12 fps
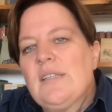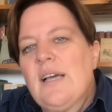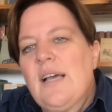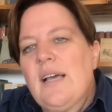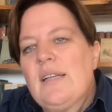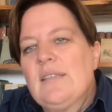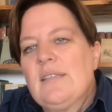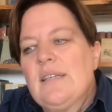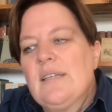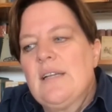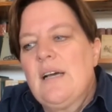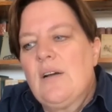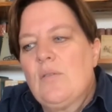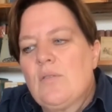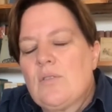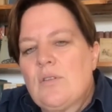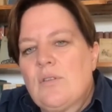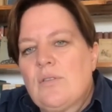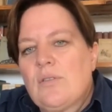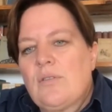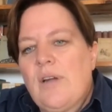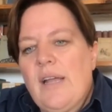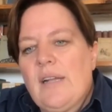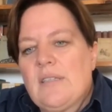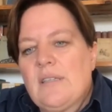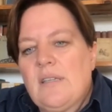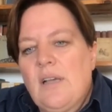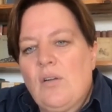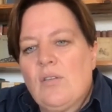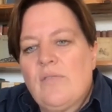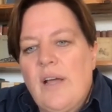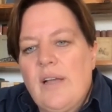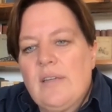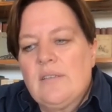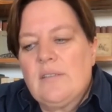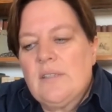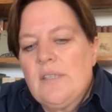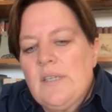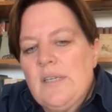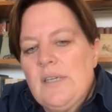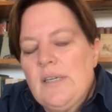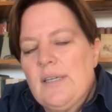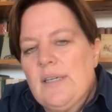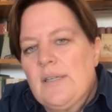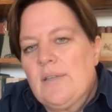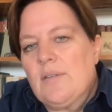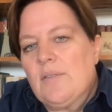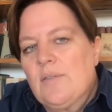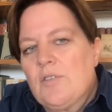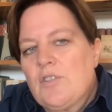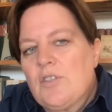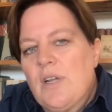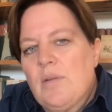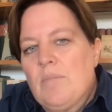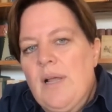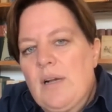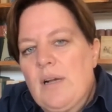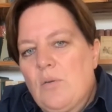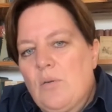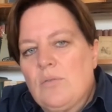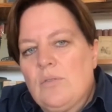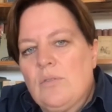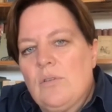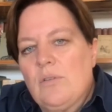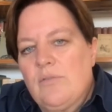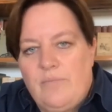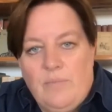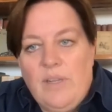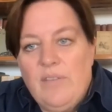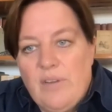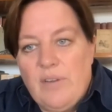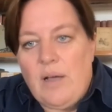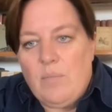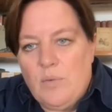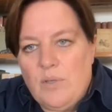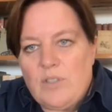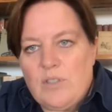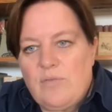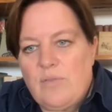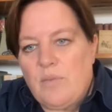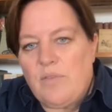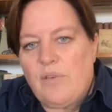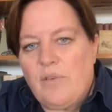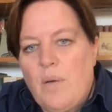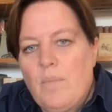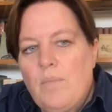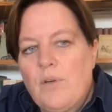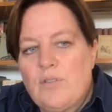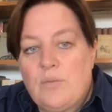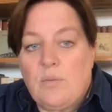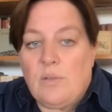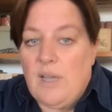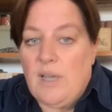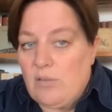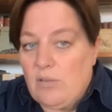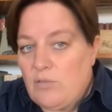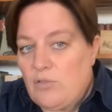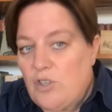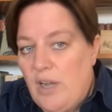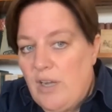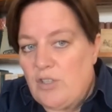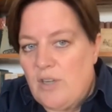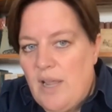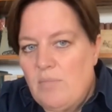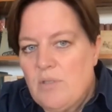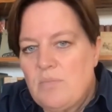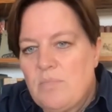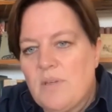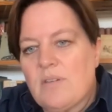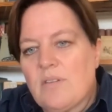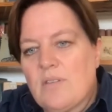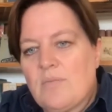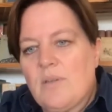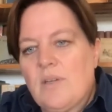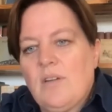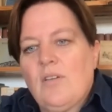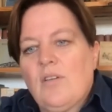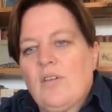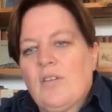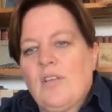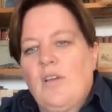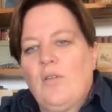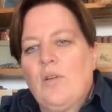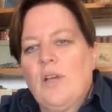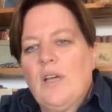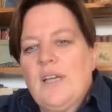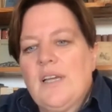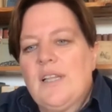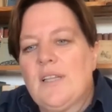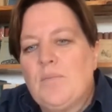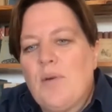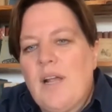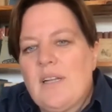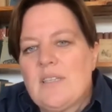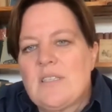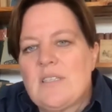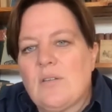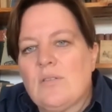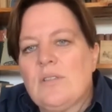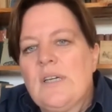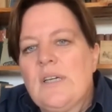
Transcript: And then I also created the old vine Chenin Blanc called Nivedam, which is from the farm, which will now change names because we are no longer the owner and the brand is sold.